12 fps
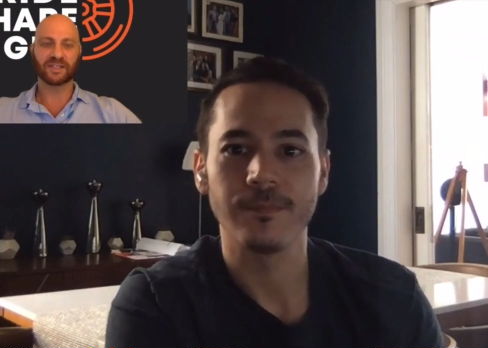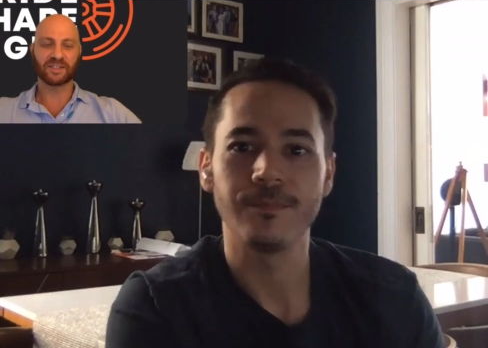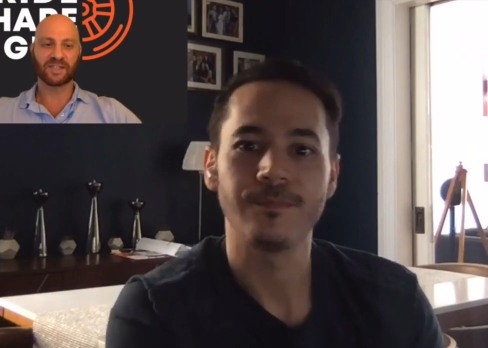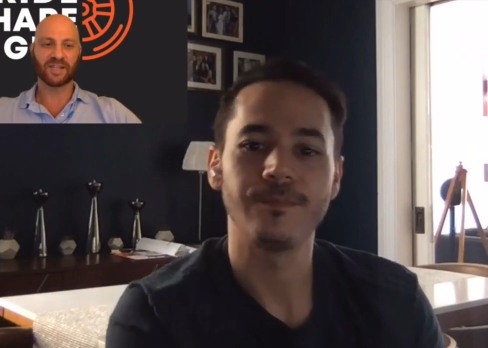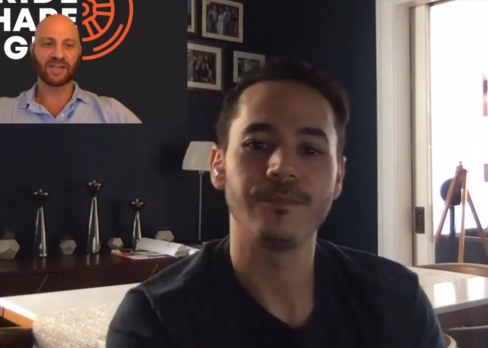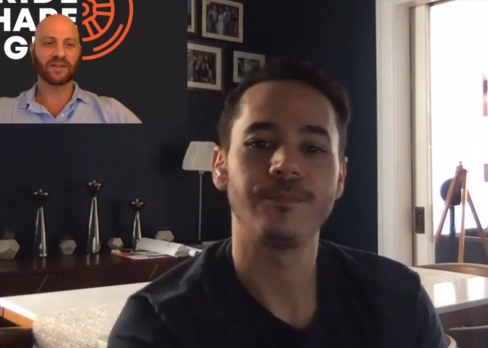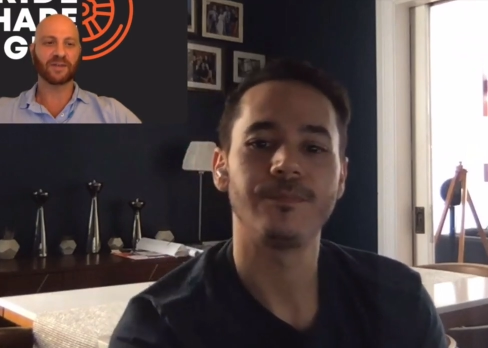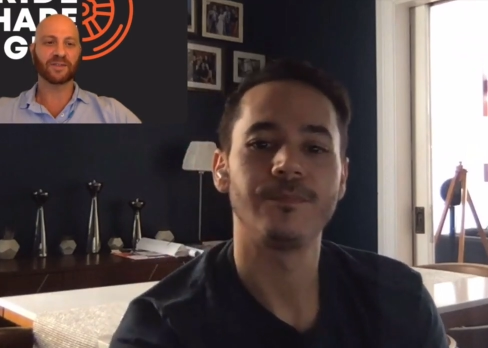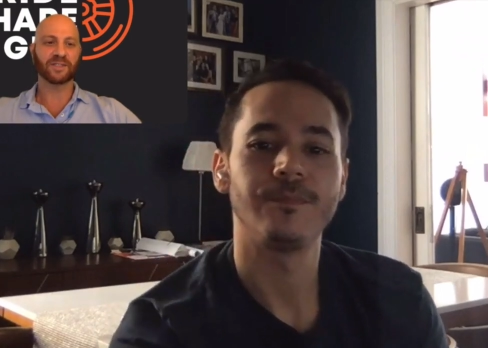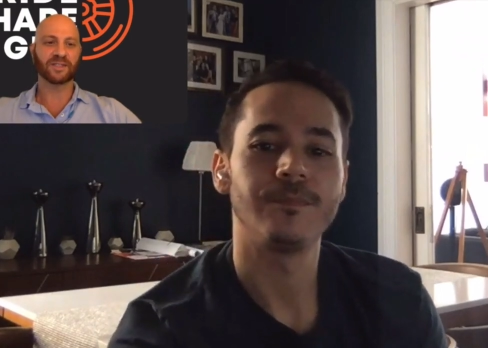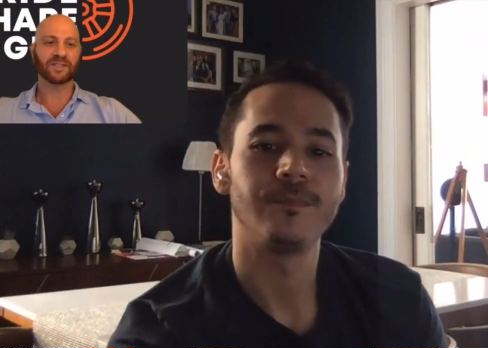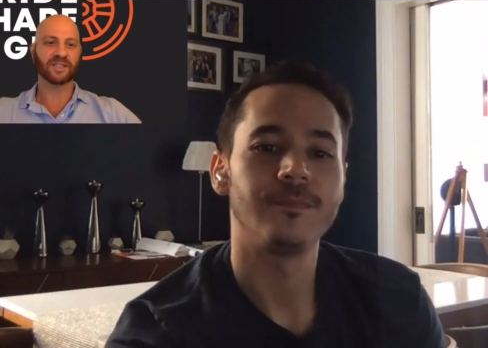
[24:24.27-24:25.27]
Speaker 1: and check out I
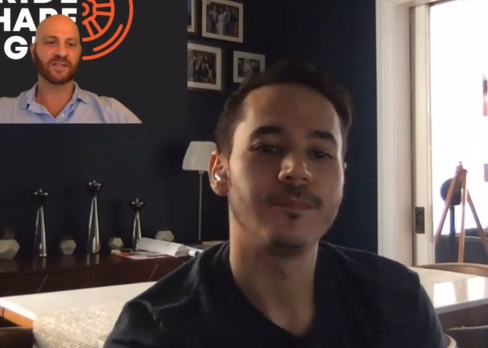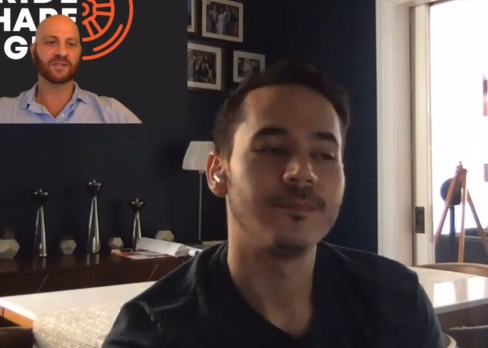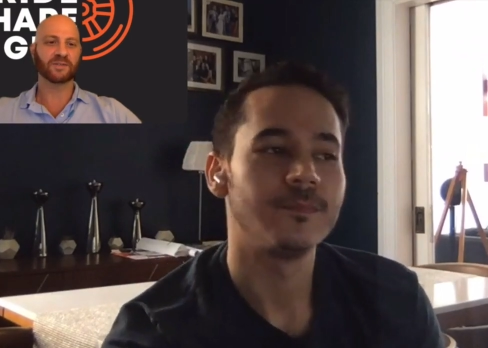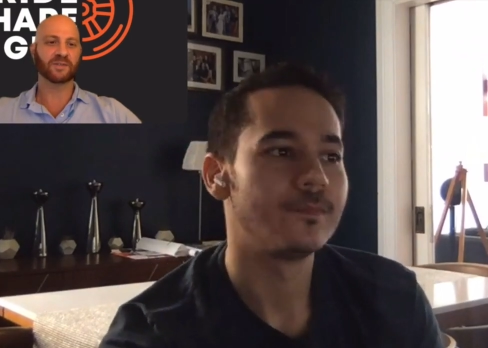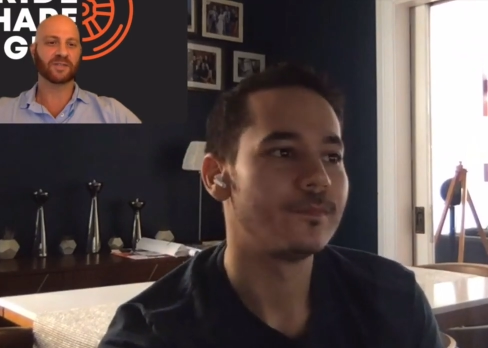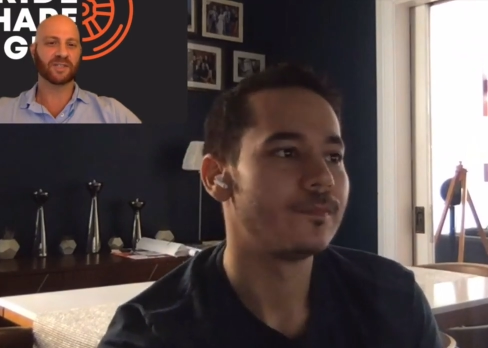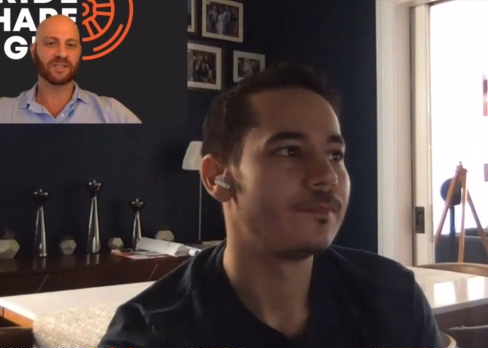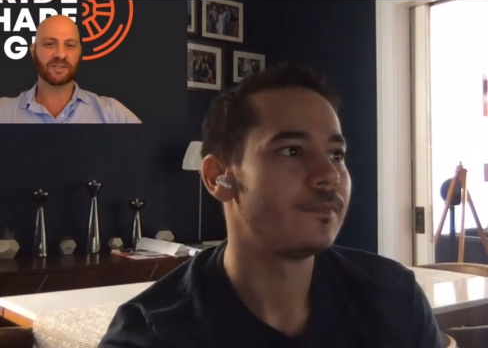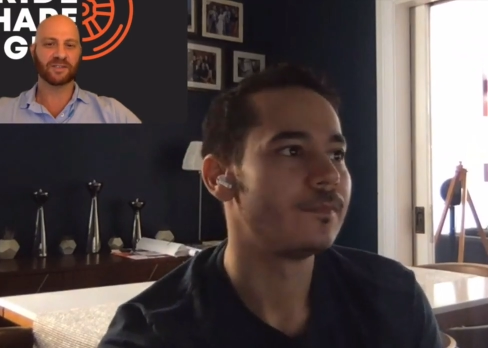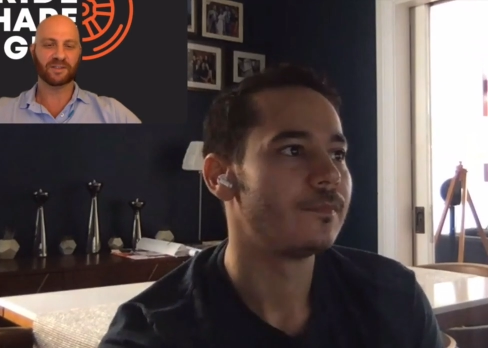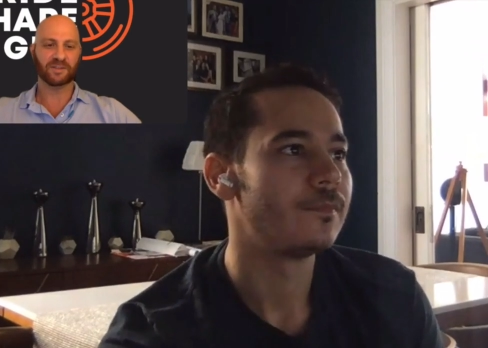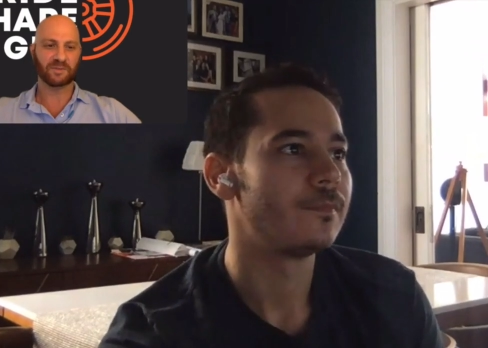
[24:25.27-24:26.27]
would say check out those case studies.